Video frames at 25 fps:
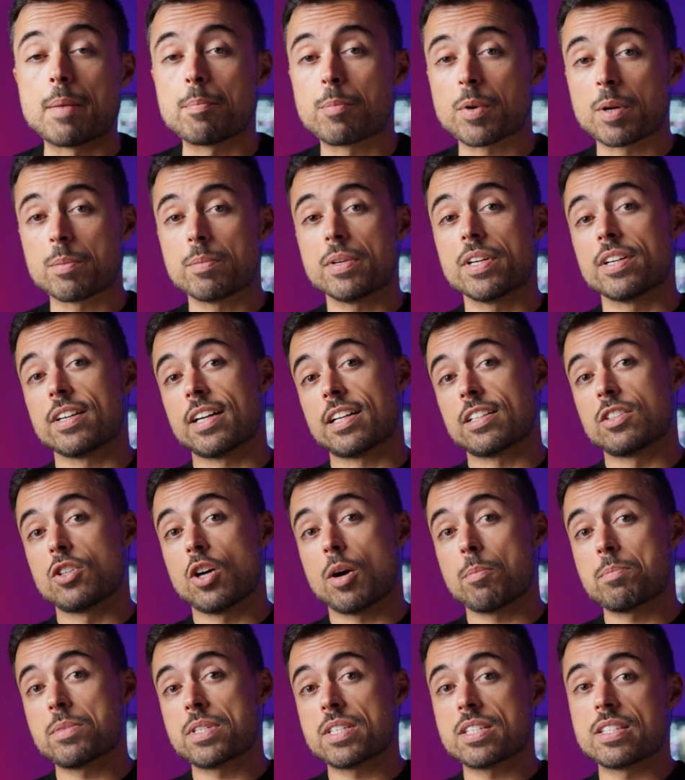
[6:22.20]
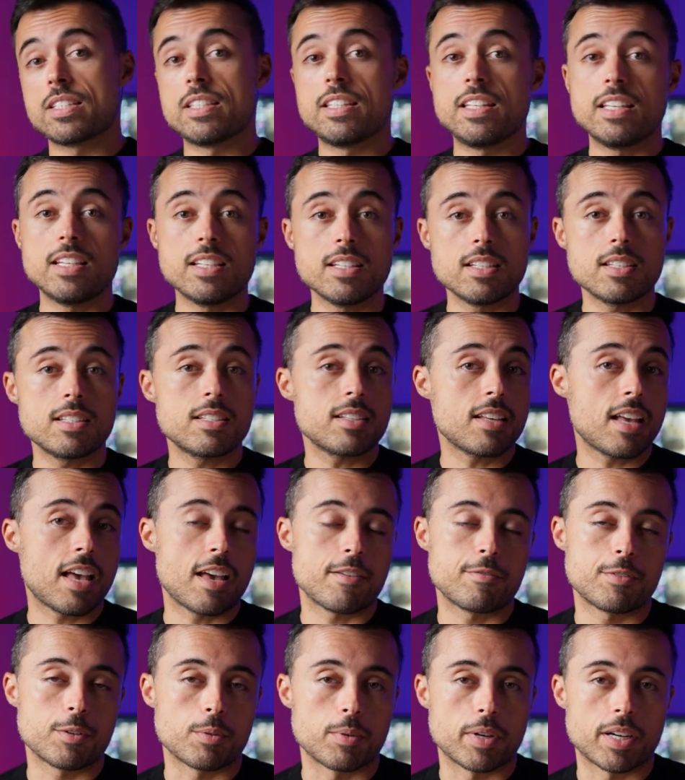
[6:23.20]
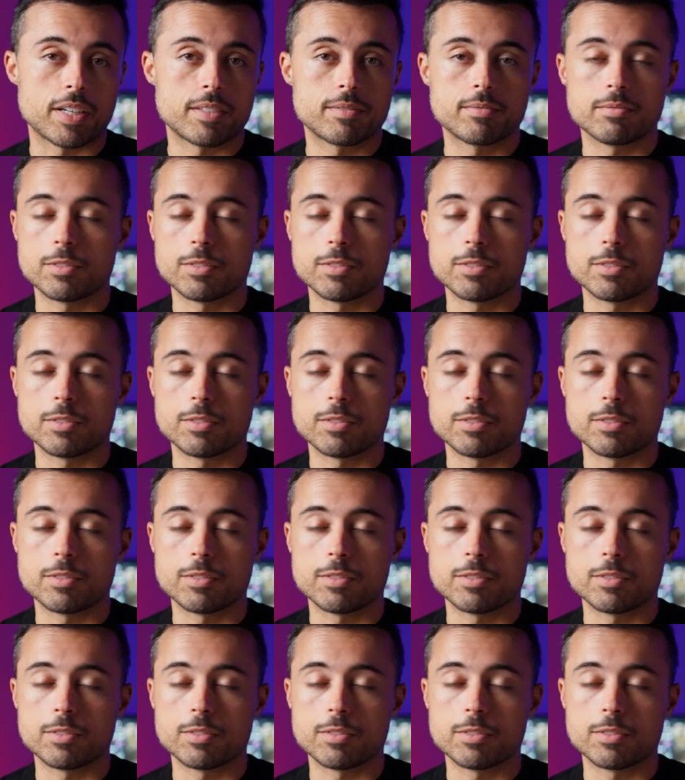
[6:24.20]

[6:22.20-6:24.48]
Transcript: And Premiere adopts this everywhere.